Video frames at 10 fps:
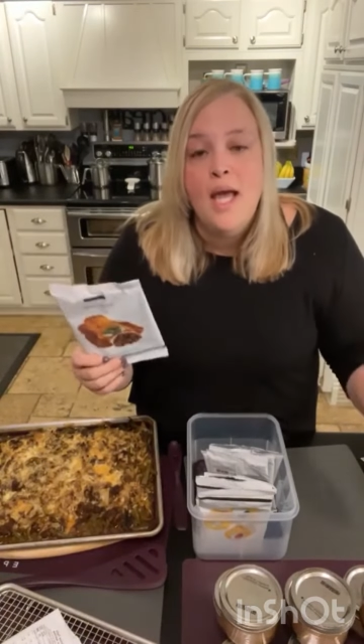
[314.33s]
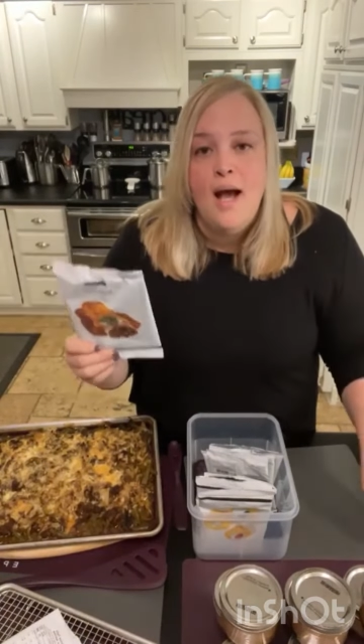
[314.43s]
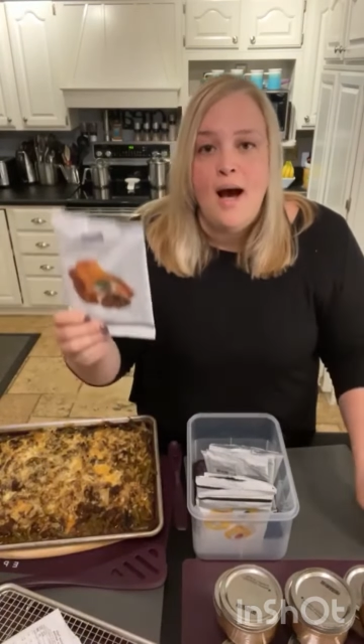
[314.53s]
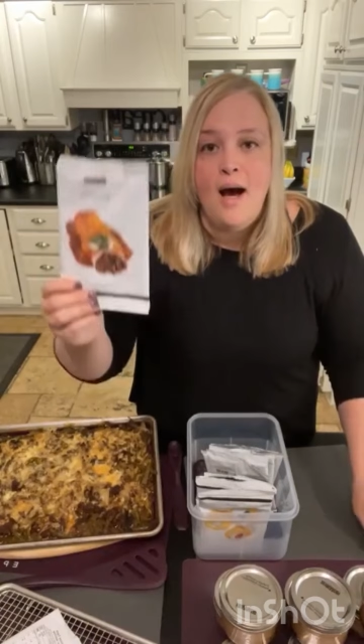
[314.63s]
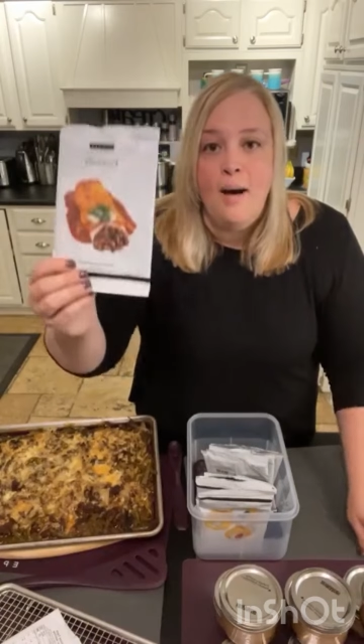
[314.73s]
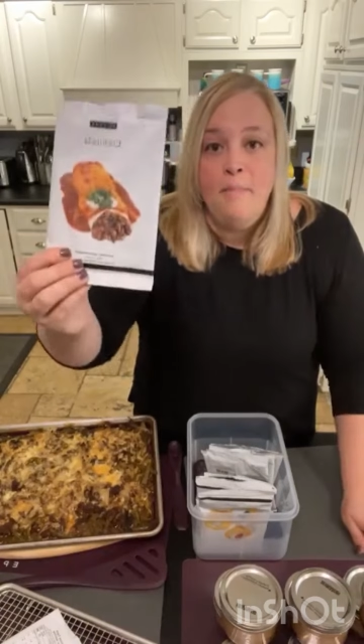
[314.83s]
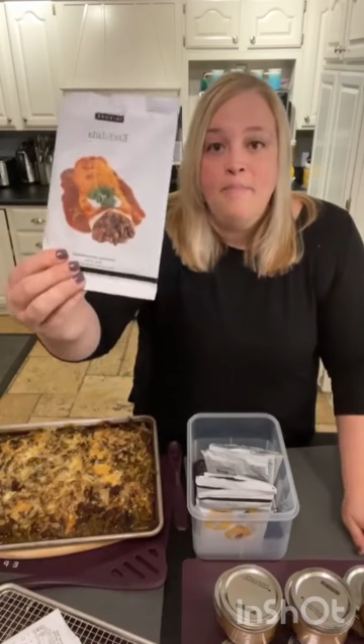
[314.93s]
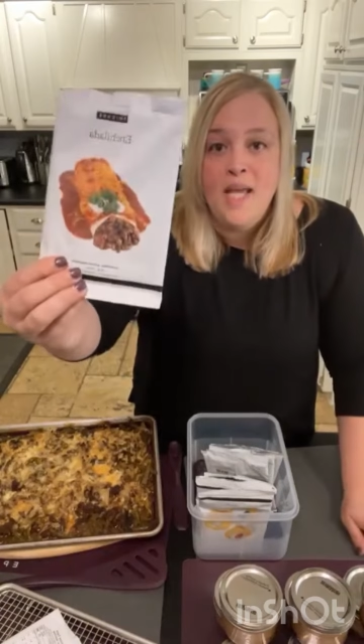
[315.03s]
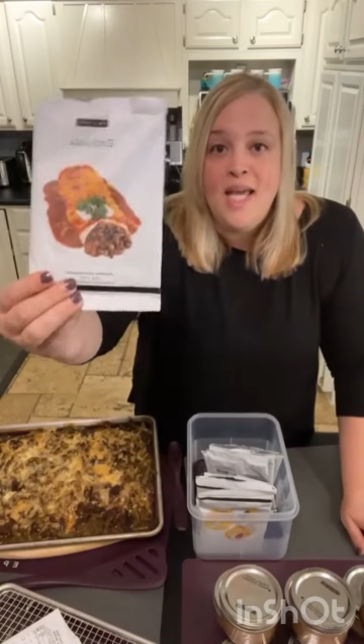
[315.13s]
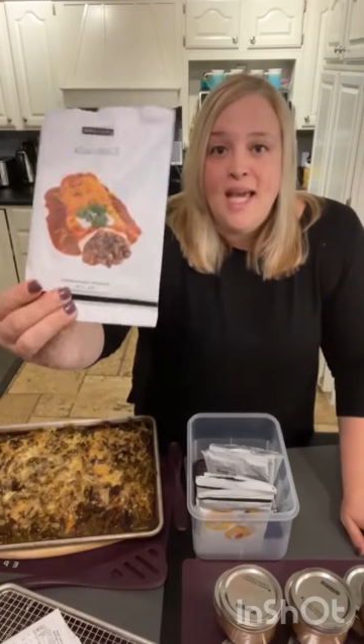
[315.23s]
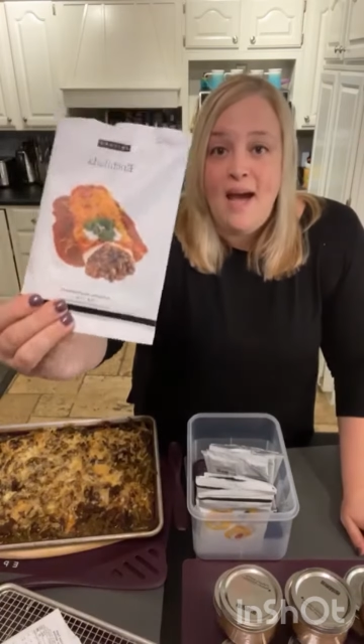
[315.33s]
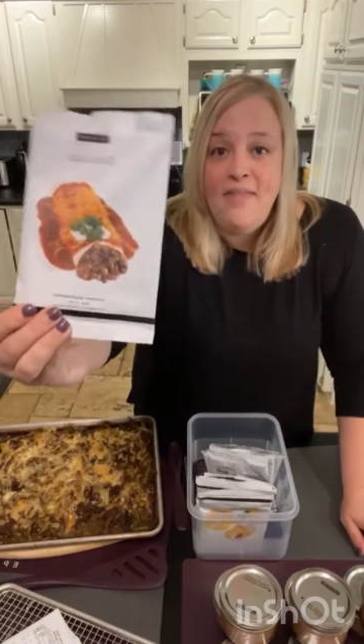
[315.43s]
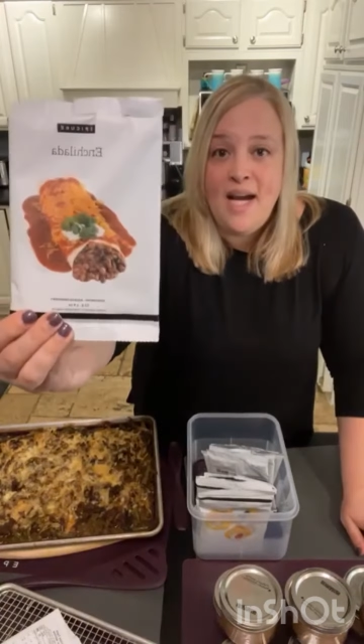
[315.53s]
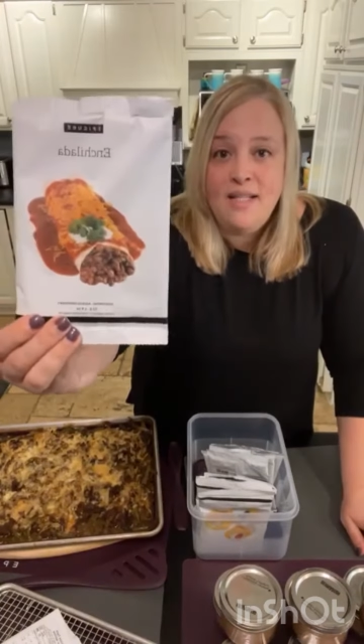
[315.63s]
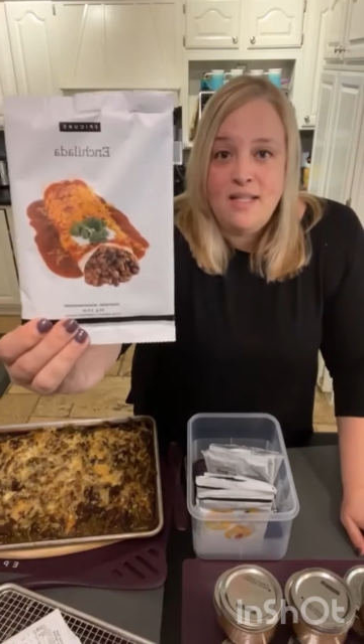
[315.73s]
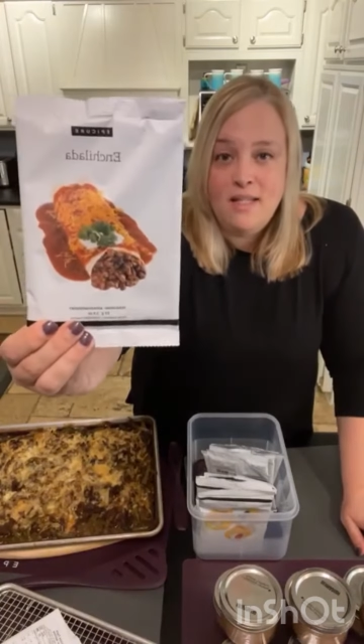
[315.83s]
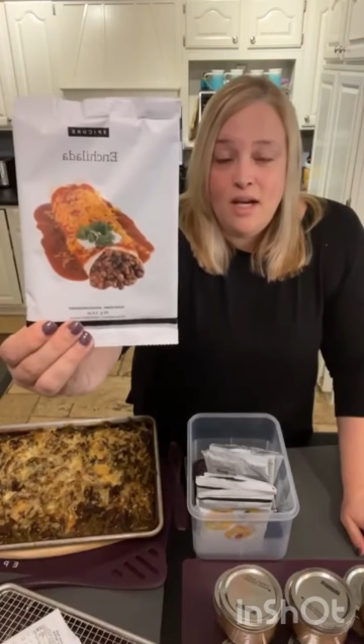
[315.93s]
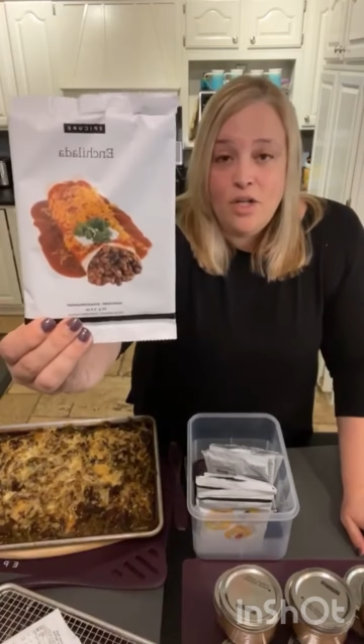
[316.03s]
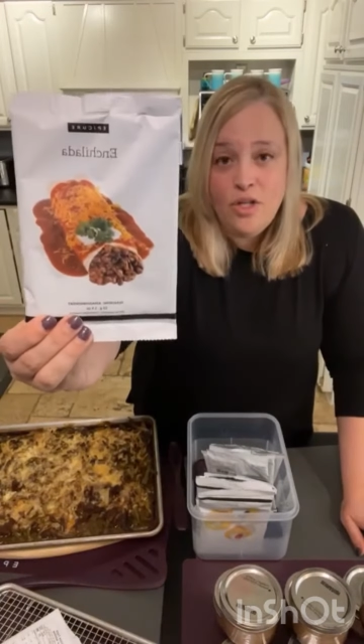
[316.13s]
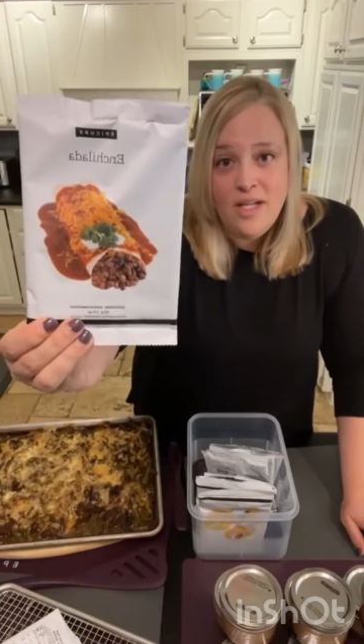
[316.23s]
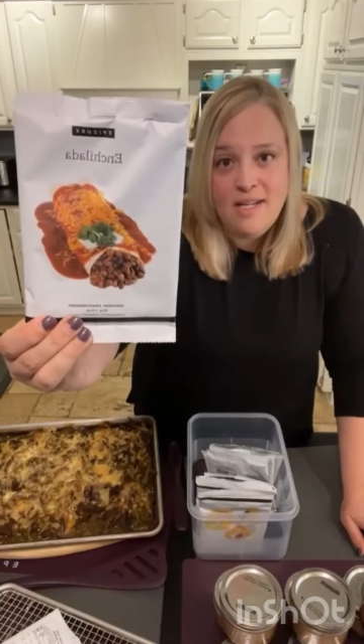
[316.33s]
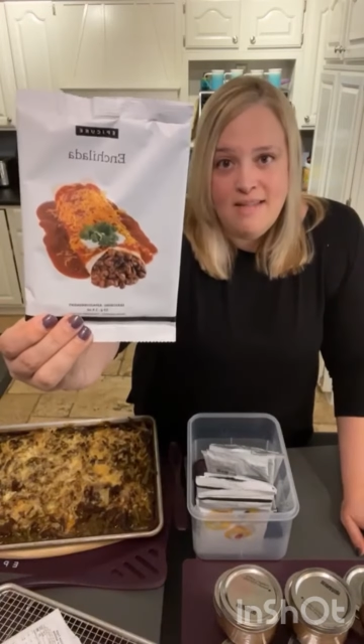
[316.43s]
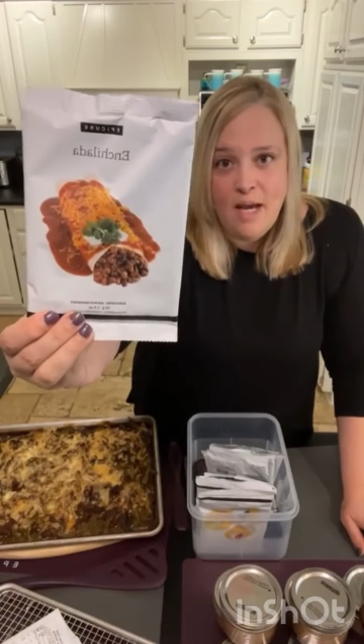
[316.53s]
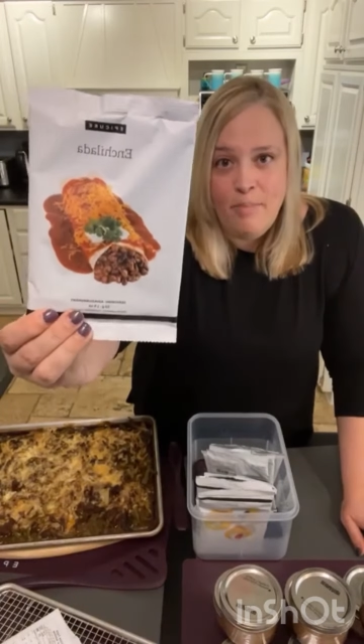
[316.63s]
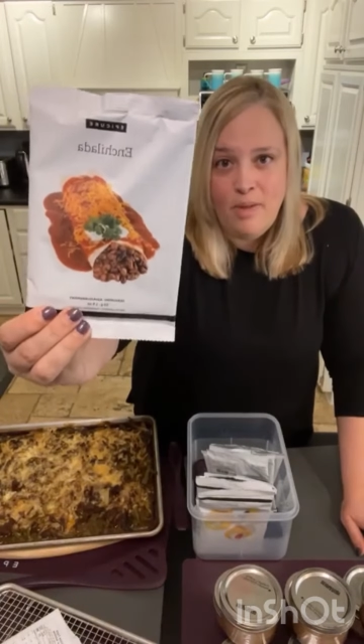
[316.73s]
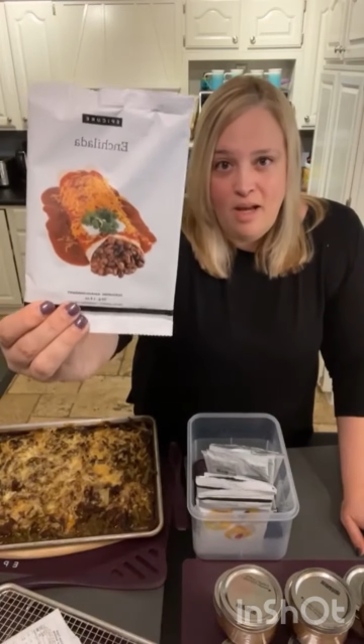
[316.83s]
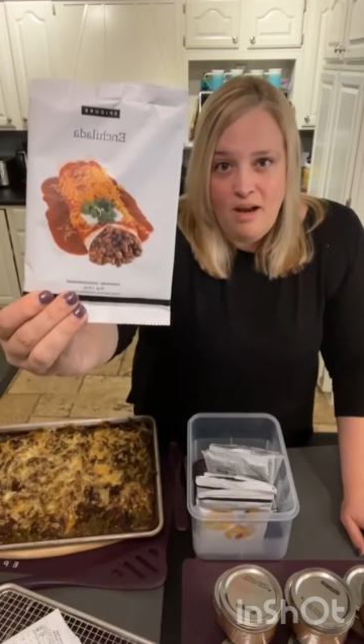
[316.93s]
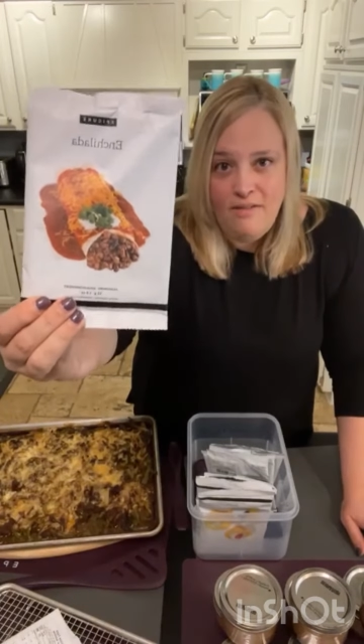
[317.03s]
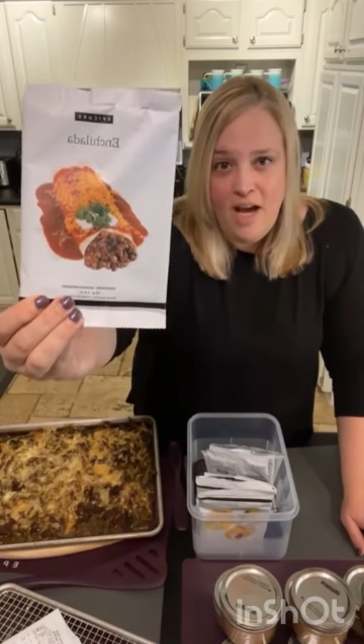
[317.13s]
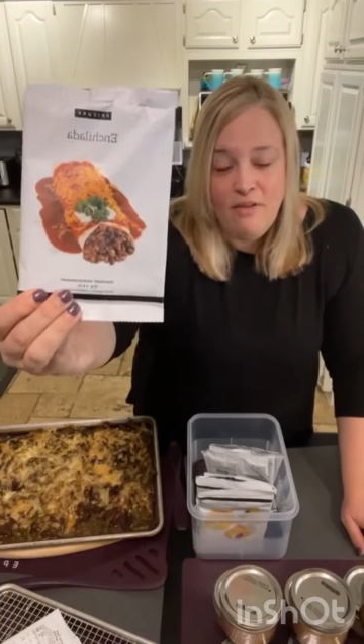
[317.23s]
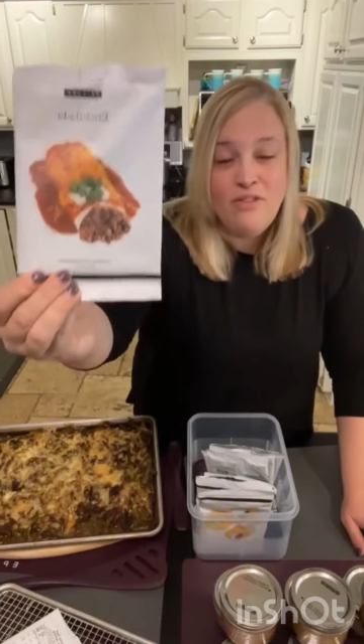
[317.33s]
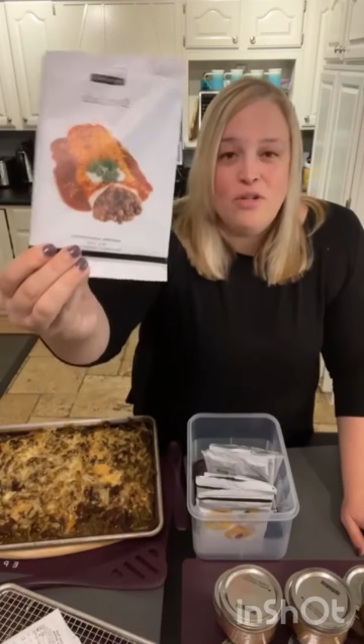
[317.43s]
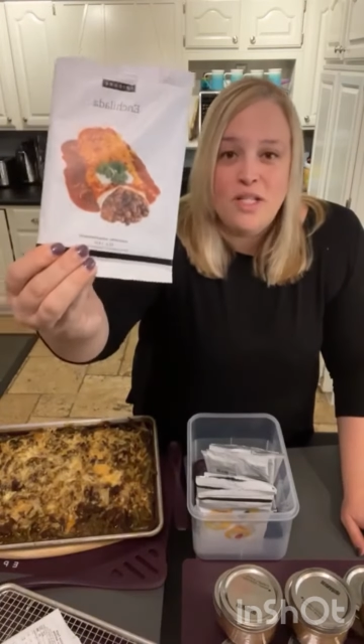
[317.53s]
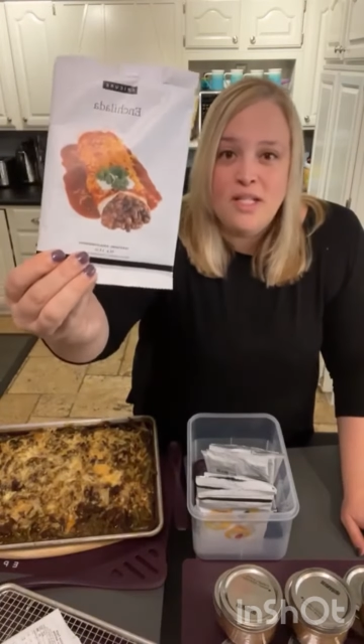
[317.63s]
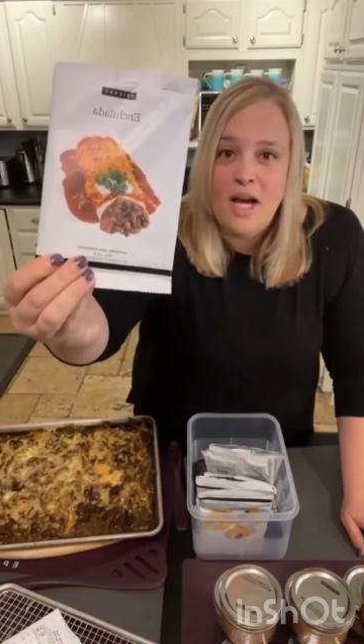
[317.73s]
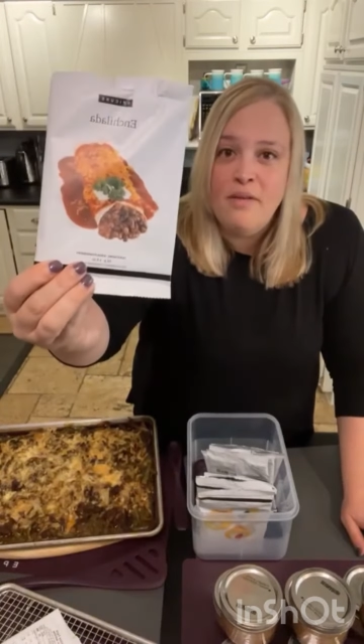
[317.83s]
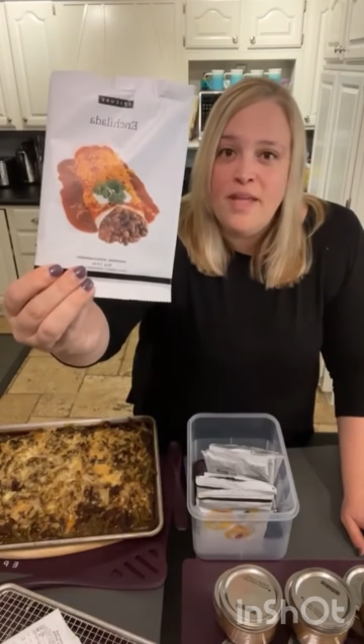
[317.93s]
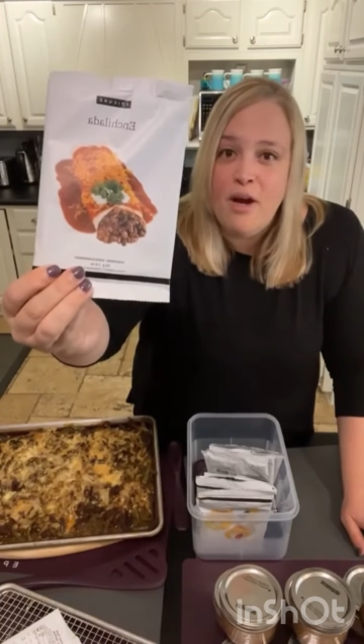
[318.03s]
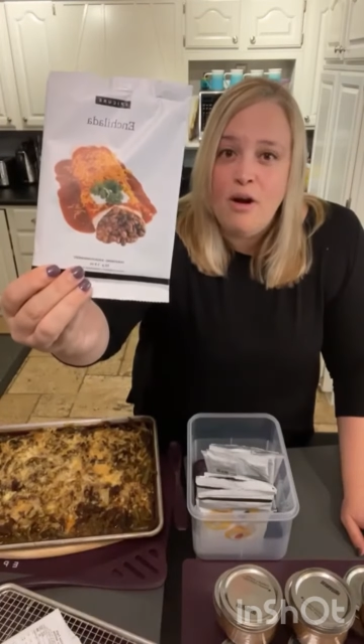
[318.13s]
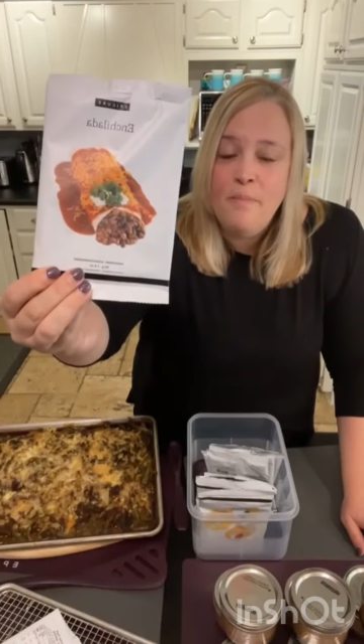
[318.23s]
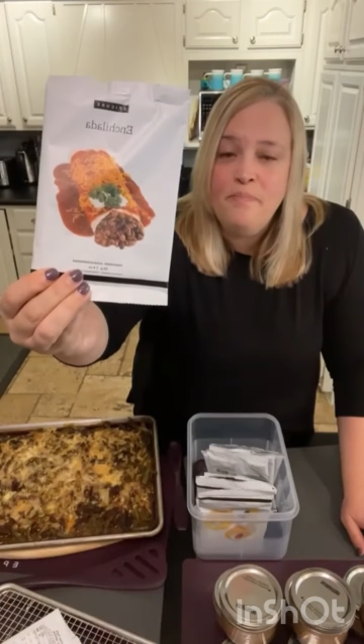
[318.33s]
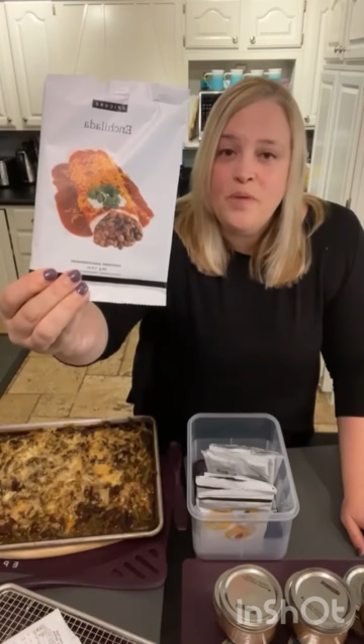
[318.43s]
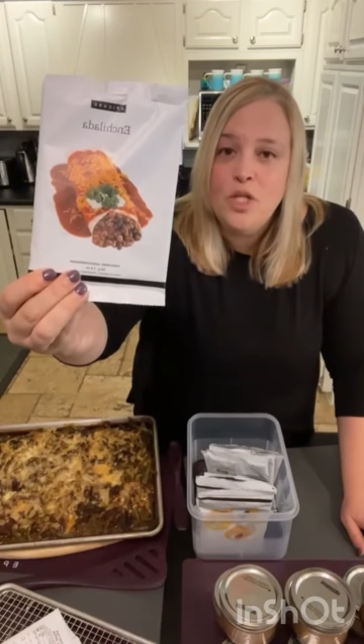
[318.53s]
And that's a good example of how versatile they are.